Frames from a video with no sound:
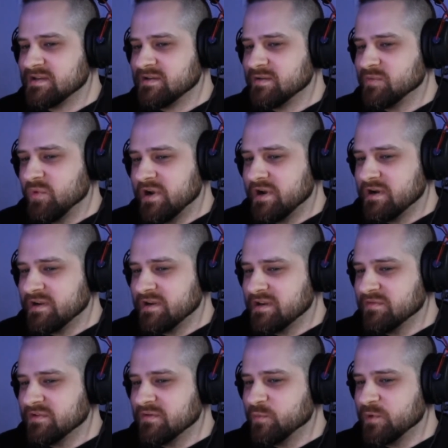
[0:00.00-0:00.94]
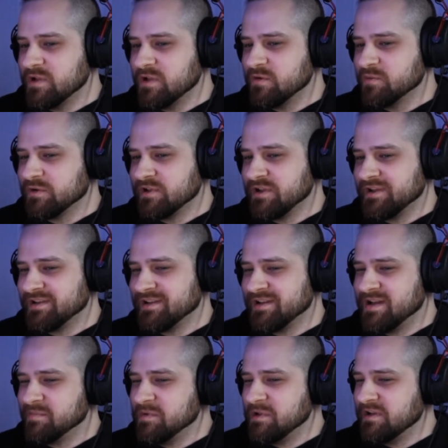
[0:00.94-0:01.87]
where even we were like,
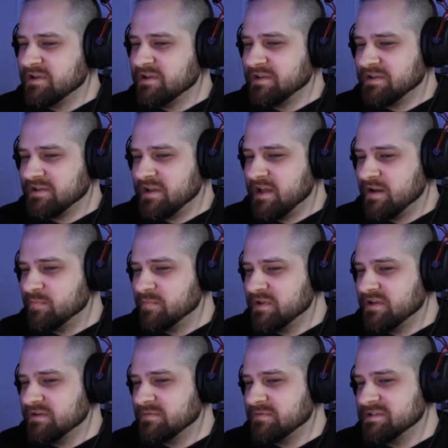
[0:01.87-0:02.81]
I mean, how big of a deal can,